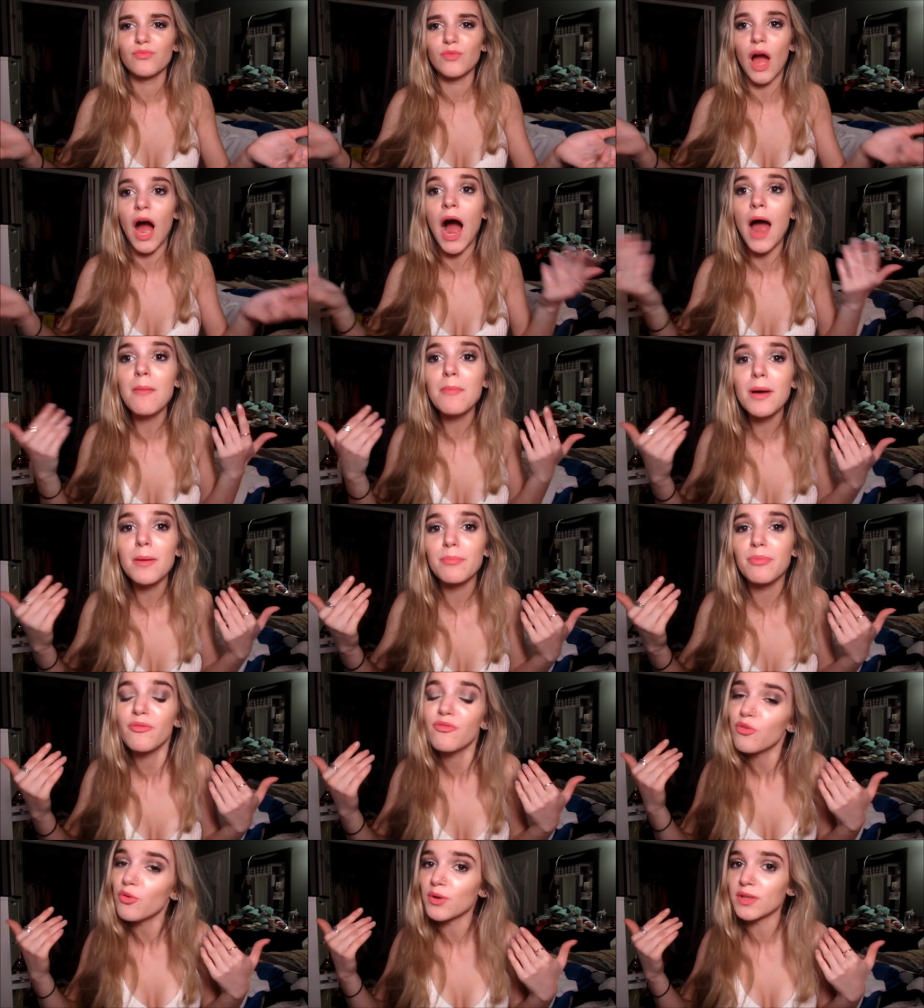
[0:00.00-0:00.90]
I'm up
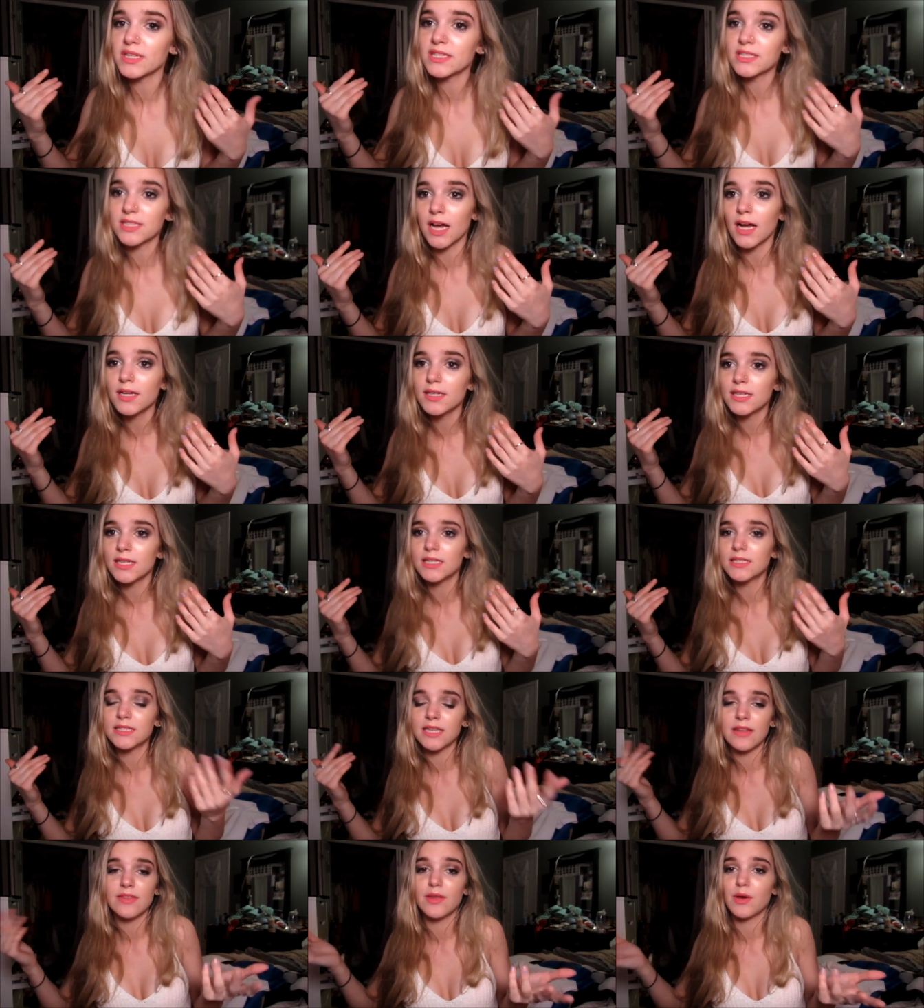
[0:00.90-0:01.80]
before the sun
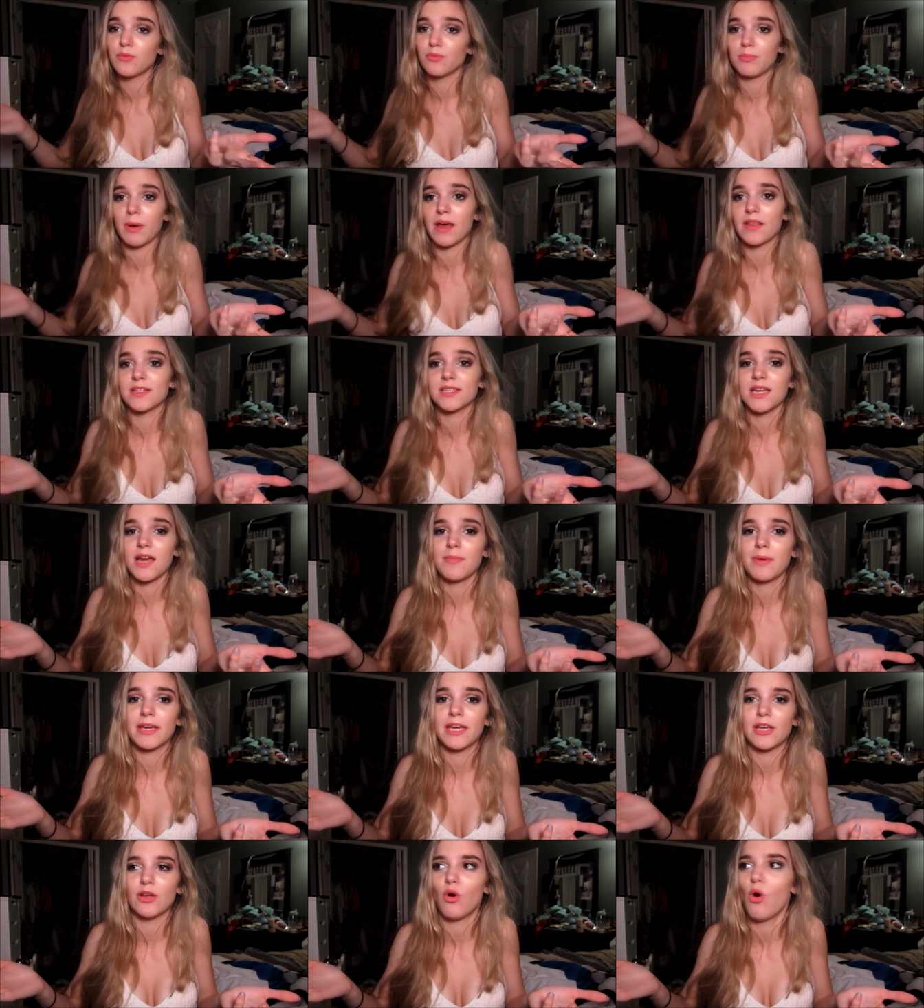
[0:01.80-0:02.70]
is, and then by the time
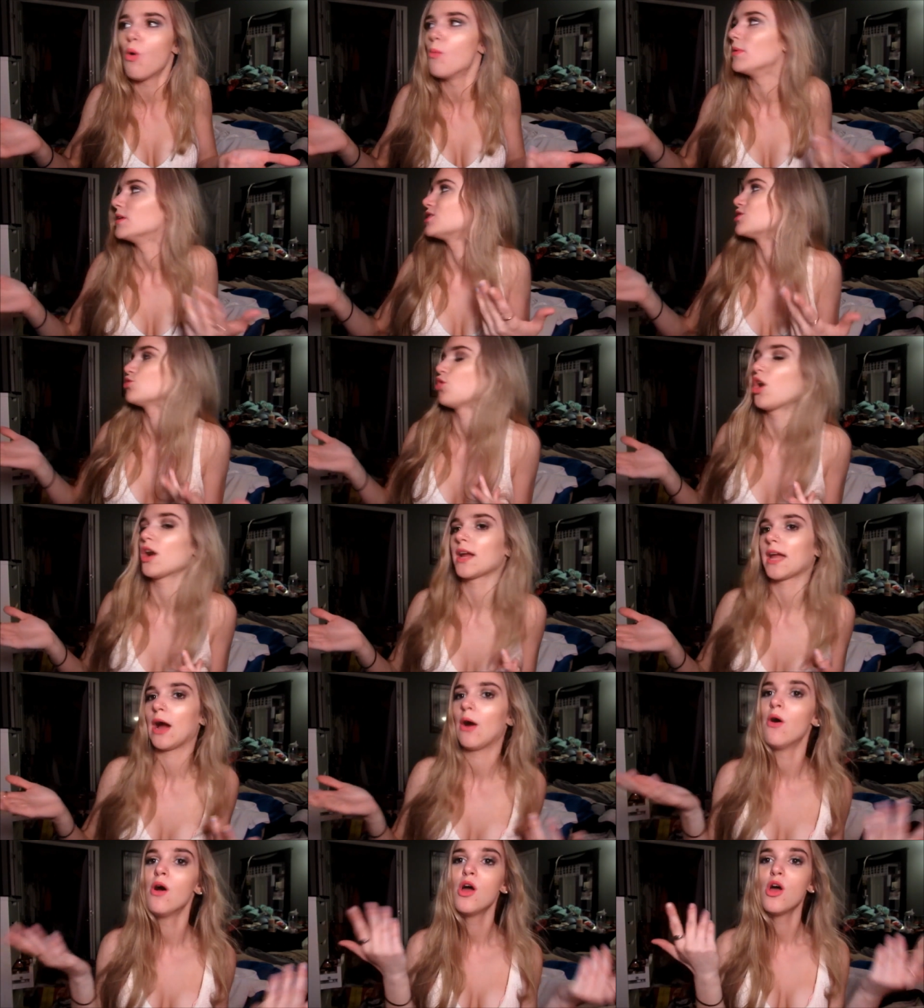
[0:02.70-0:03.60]
I get home, it's
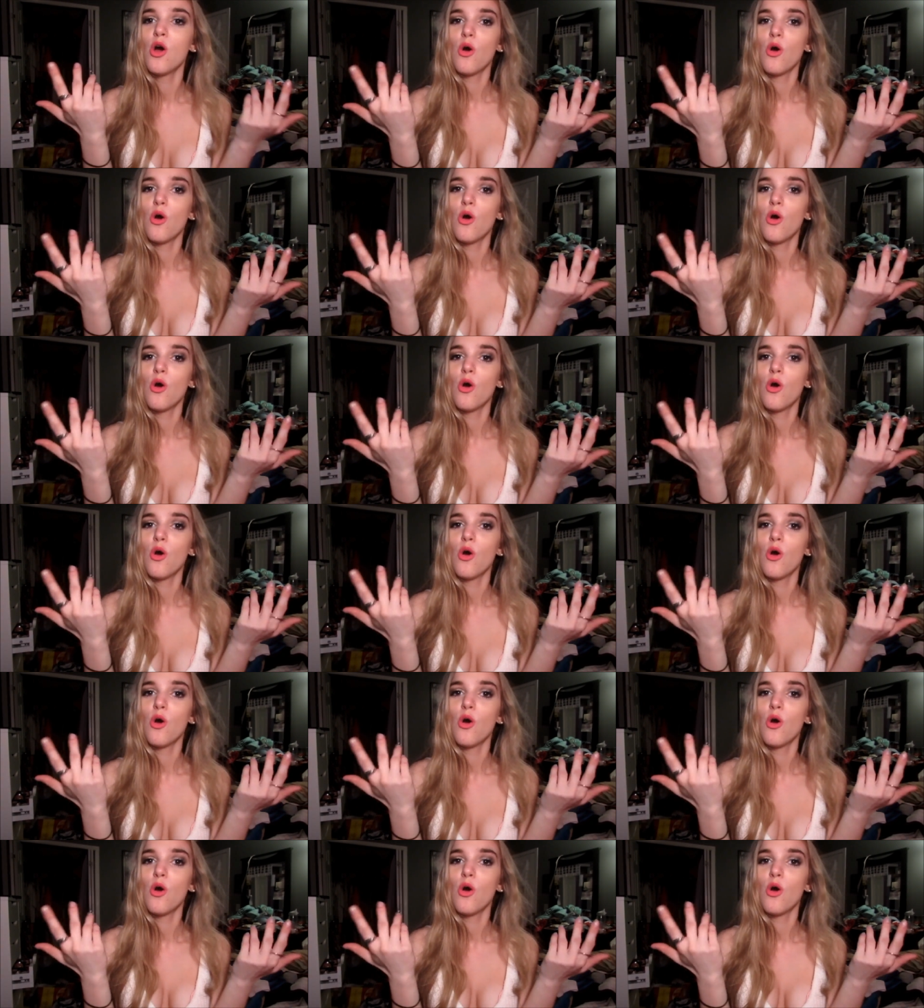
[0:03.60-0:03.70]
dark out,